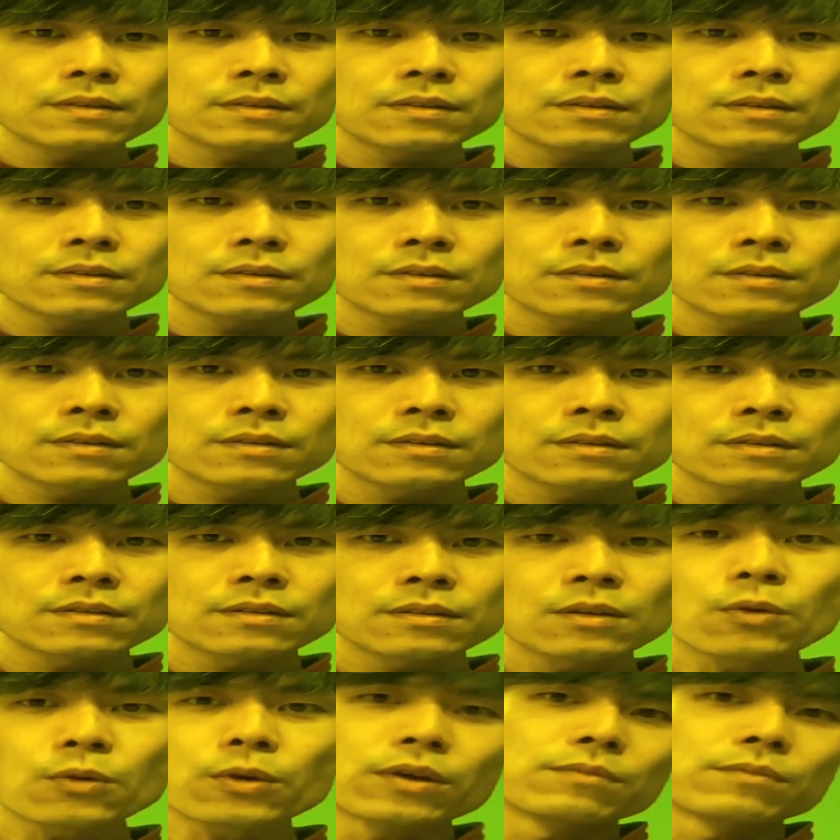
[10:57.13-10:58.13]

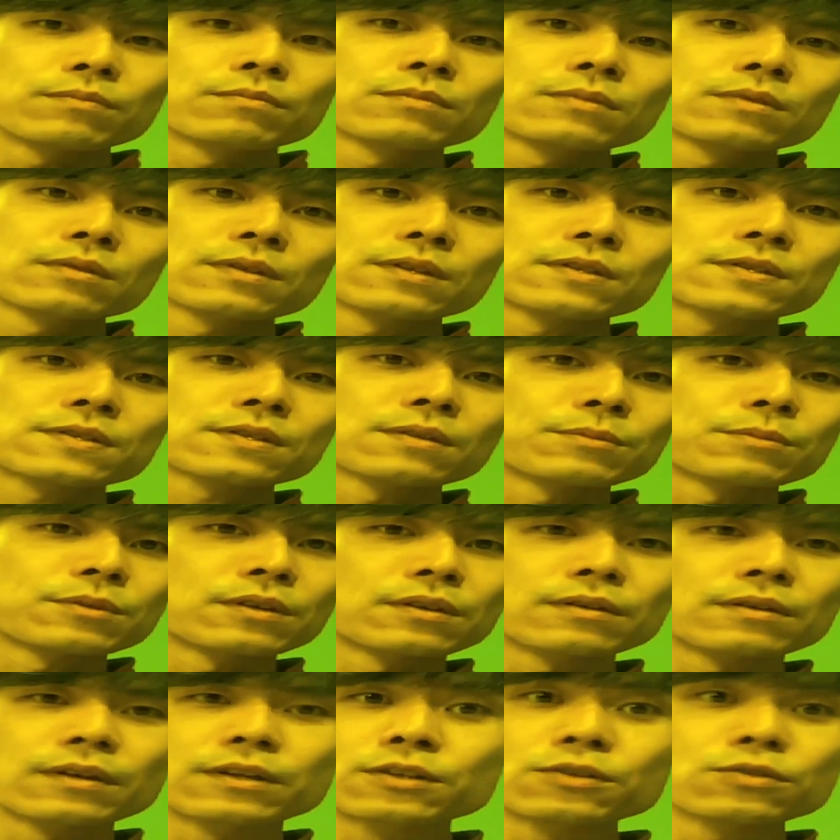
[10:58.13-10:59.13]
Okay, that's
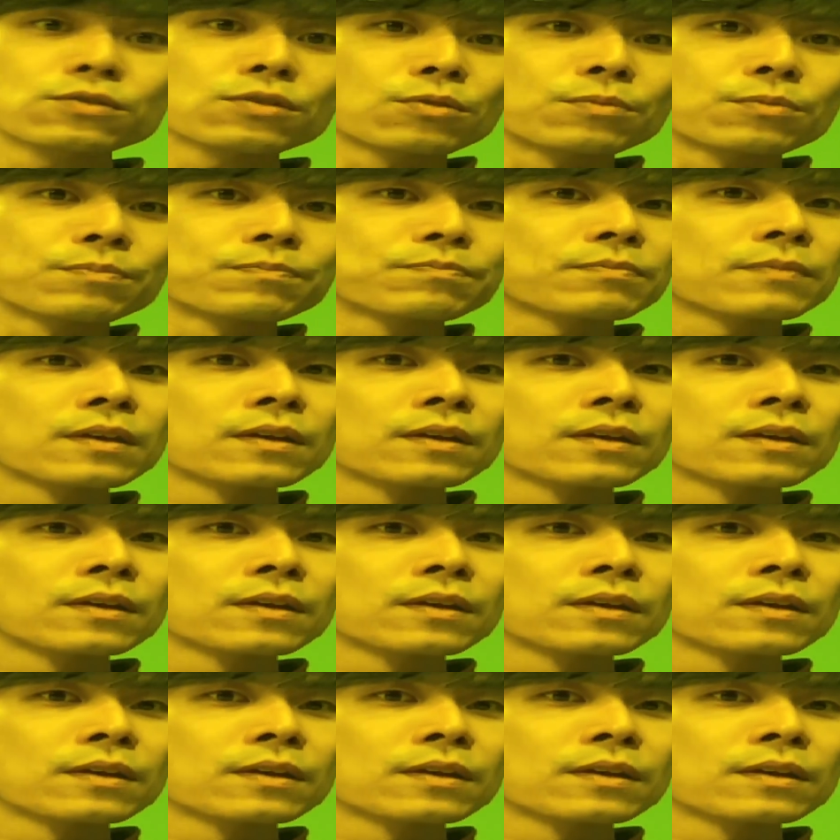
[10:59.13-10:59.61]
something I didn't know.